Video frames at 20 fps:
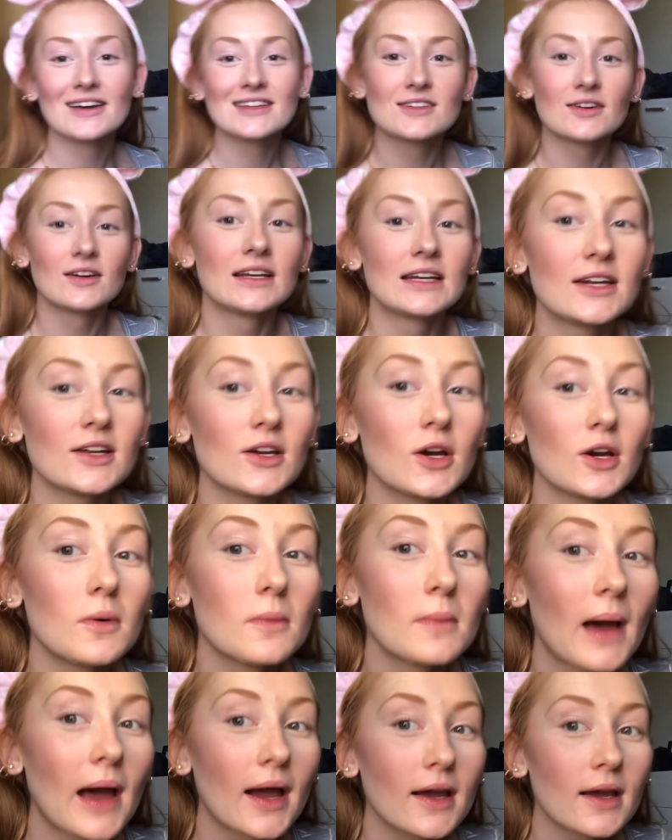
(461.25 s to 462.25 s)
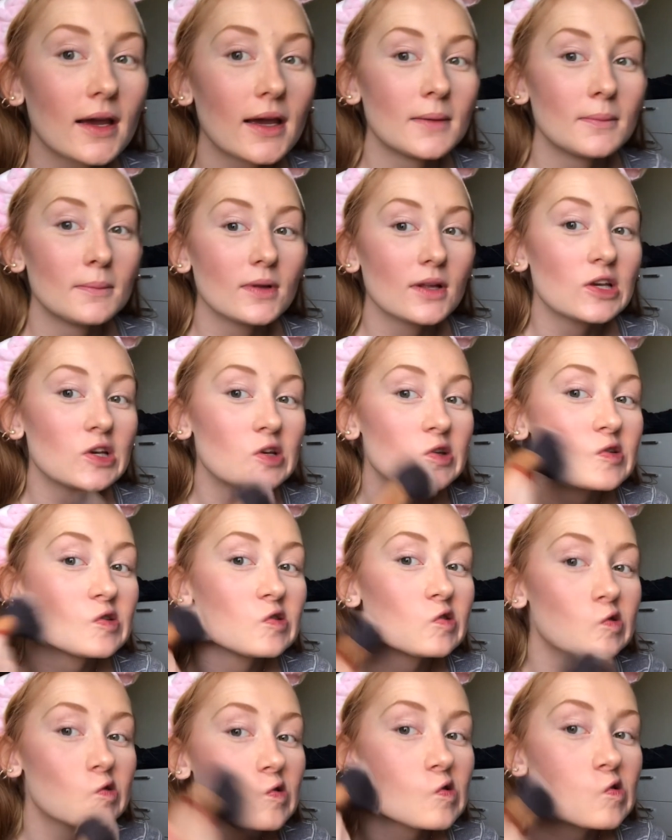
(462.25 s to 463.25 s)
so I need to go back and
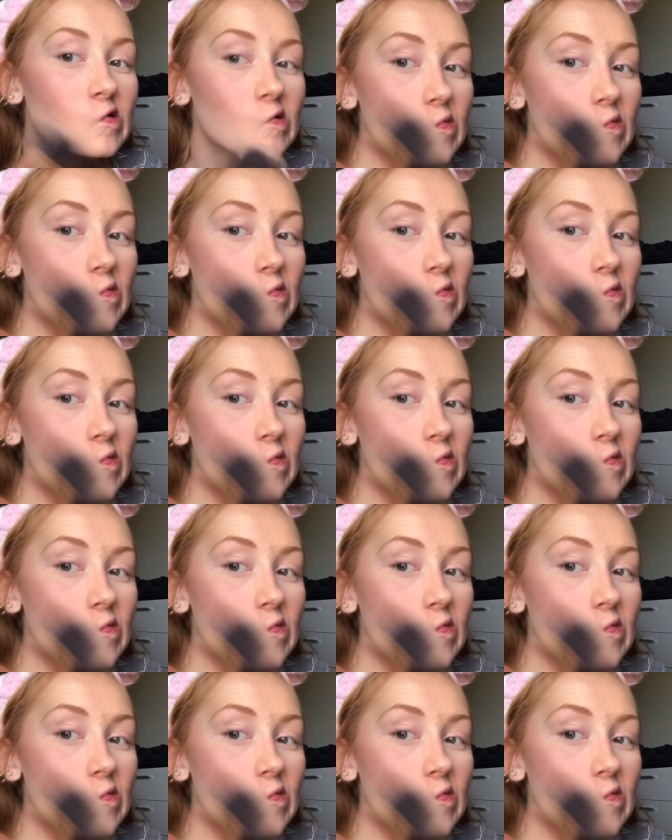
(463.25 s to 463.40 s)
blend.